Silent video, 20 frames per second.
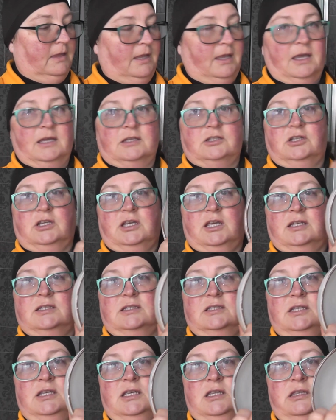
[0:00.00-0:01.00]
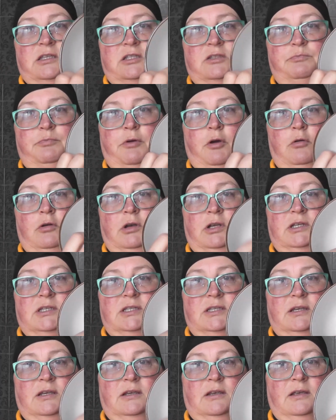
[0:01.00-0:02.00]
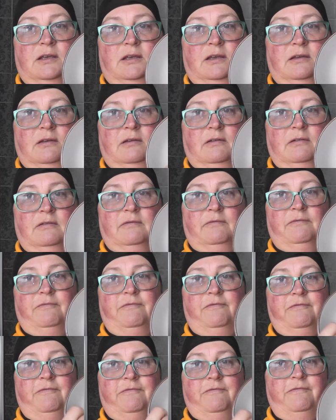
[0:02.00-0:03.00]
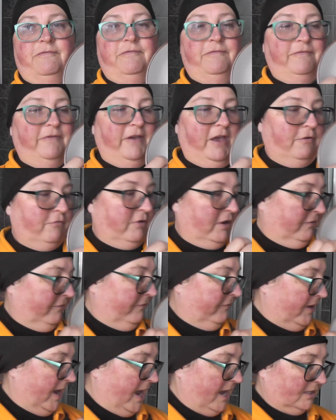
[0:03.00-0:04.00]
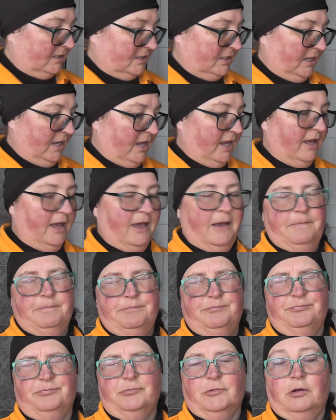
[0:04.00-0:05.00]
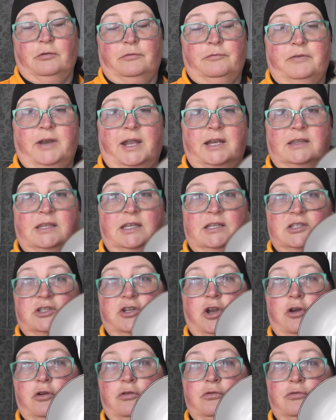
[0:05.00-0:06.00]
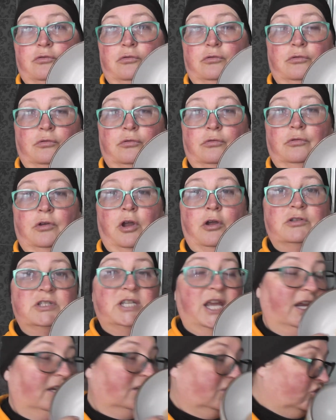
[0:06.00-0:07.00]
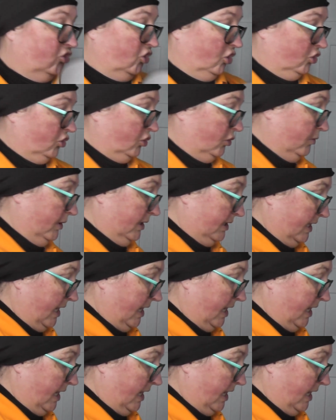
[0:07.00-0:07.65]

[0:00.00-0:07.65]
As you can see, this bowl is very flat. Not flat, there's no texture to it